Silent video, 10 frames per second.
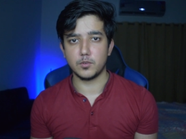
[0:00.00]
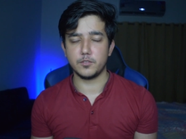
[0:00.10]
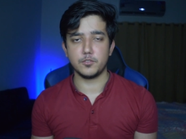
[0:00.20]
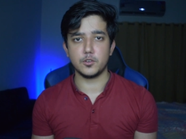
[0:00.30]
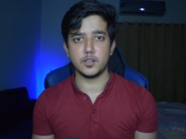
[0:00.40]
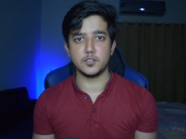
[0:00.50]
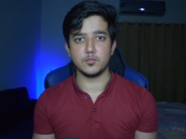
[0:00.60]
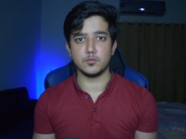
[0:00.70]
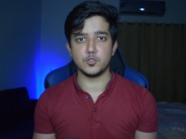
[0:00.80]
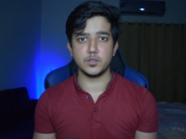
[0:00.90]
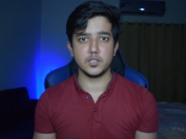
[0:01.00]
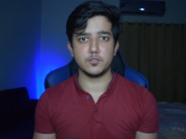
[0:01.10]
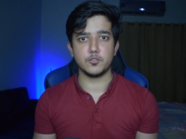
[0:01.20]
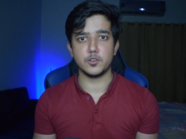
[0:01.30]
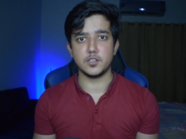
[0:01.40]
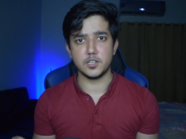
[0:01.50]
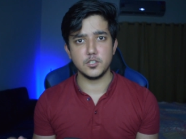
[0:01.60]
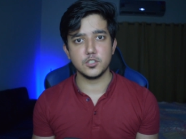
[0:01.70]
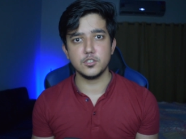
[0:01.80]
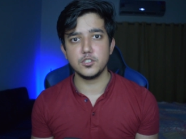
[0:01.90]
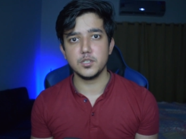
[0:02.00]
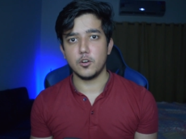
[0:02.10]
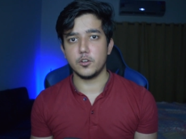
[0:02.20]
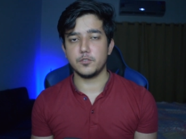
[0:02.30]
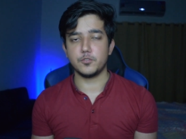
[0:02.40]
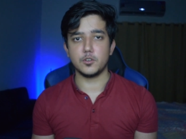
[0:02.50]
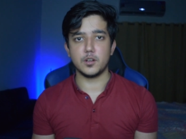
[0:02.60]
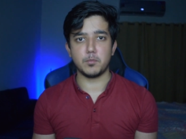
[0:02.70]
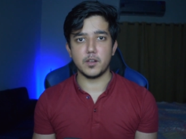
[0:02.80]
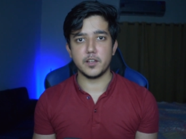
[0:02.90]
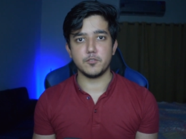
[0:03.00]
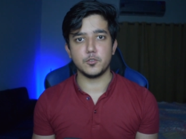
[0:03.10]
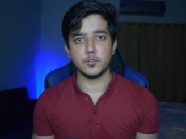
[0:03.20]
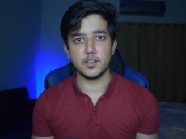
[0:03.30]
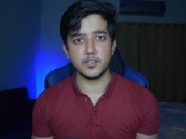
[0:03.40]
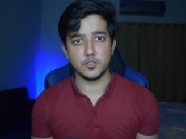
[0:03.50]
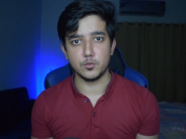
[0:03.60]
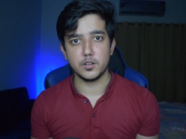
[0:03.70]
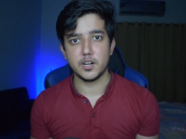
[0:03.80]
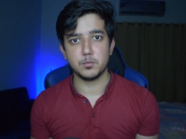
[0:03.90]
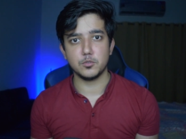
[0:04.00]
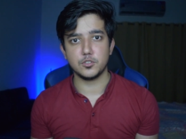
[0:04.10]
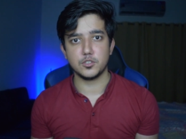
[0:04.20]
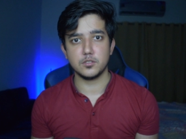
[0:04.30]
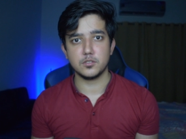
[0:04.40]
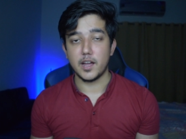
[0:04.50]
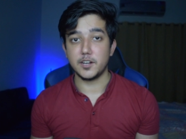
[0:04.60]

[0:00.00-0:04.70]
if you're like doing it for an internship or if you're applying for like new grad positions